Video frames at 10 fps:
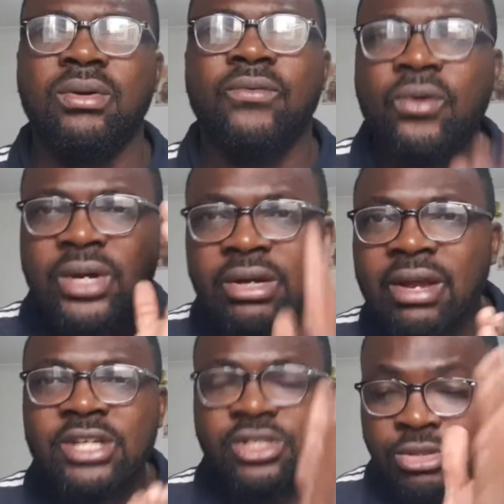For a
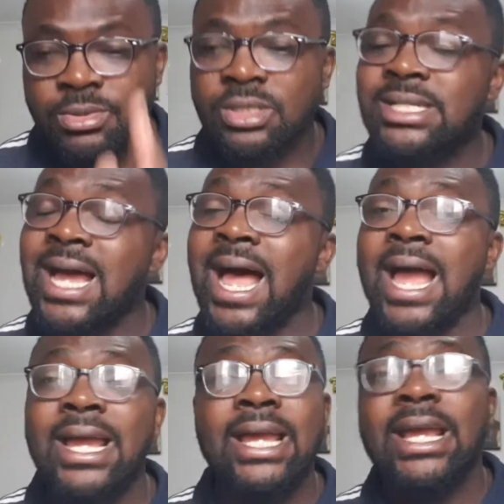relationship to
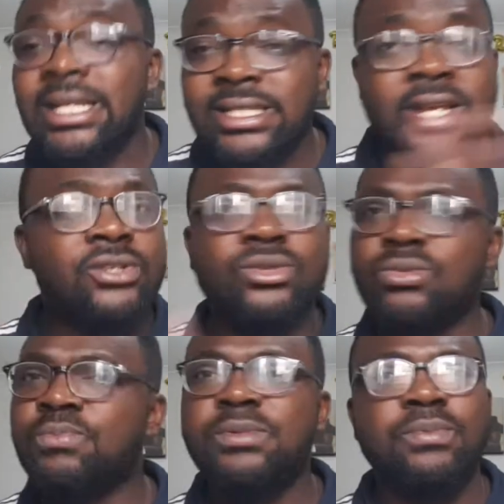die, it takes
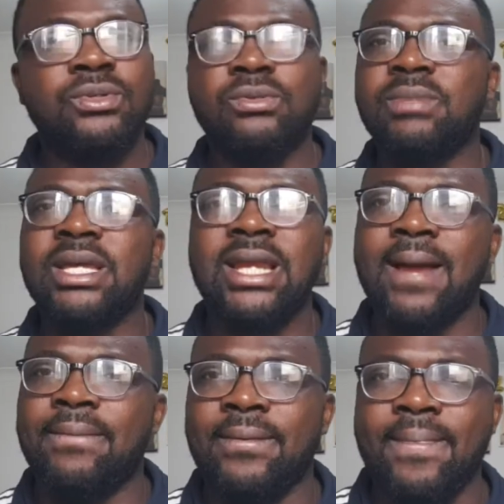two people to make it
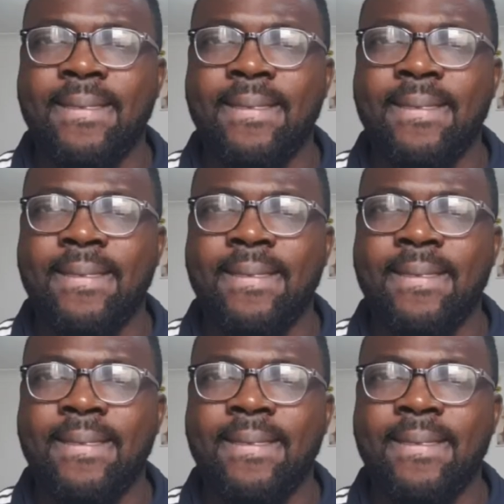happen.